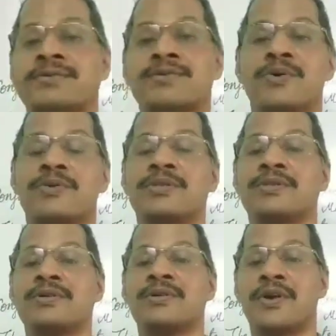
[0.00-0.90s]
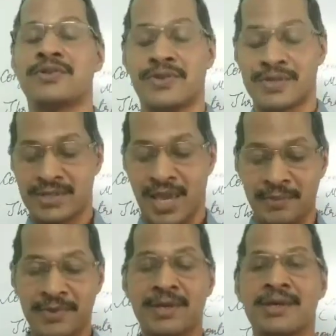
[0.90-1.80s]
So, in order to
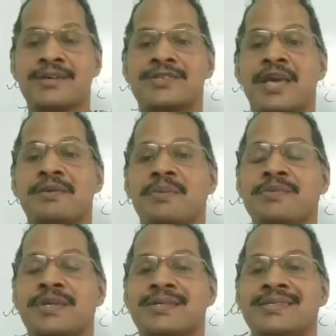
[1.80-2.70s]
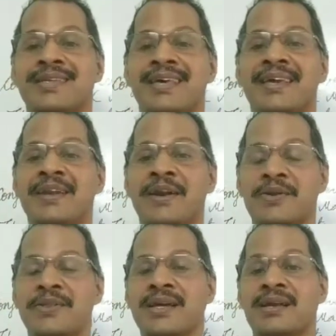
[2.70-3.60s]
save themselves, they entered
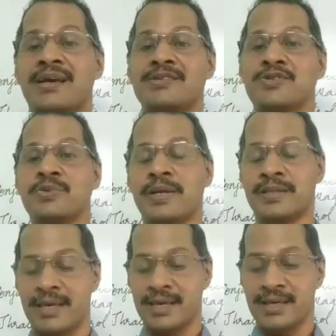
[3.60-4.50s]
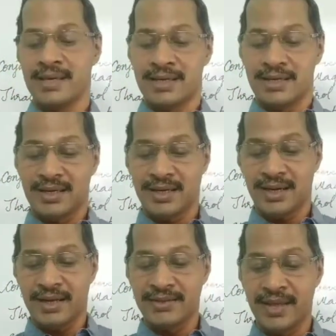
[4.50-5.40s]
into the classroom and
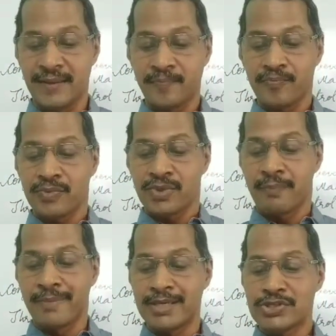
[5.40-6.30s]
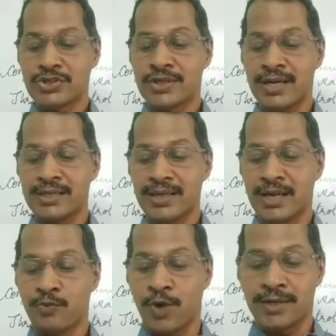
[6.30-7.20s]
then the beast grunt
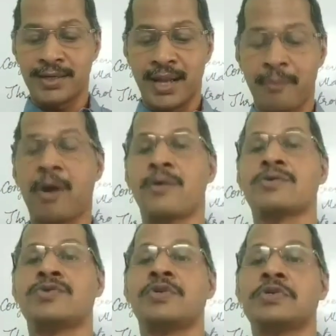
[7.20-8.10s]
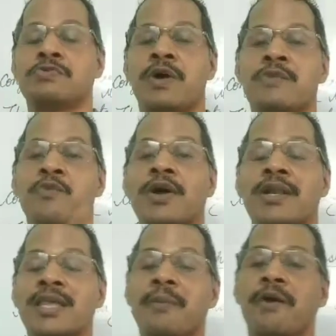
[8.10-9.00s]
and wandered about. So it is
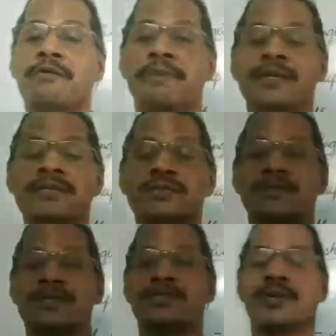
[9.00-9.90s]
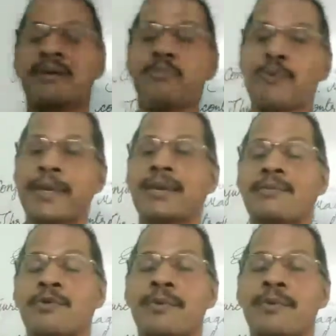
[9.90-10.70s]
wandering about means just moving